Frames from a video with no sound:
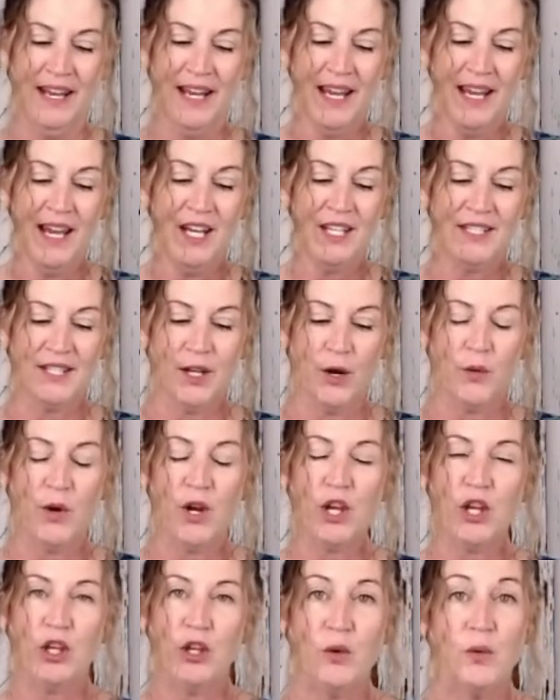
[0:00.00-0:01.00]
So
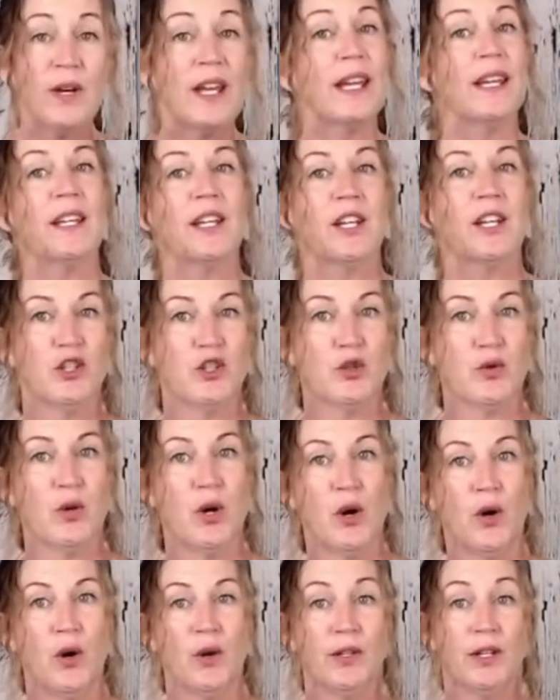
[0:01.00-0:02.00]
you can
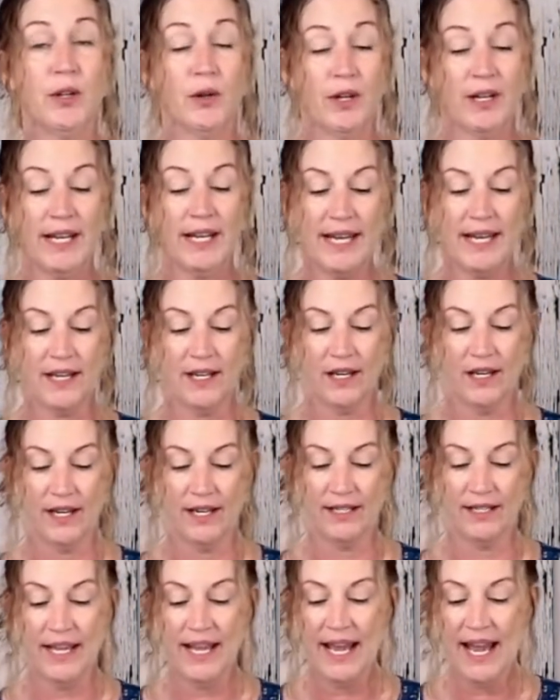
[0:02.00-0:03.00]
control your heat
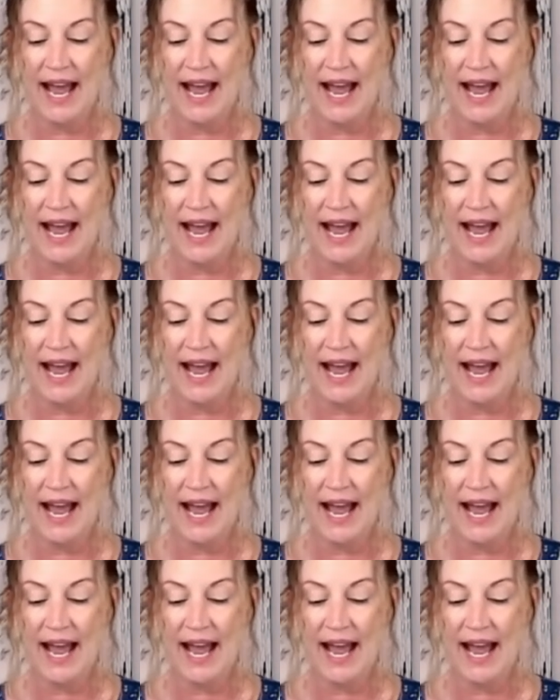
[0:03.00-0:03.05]
gun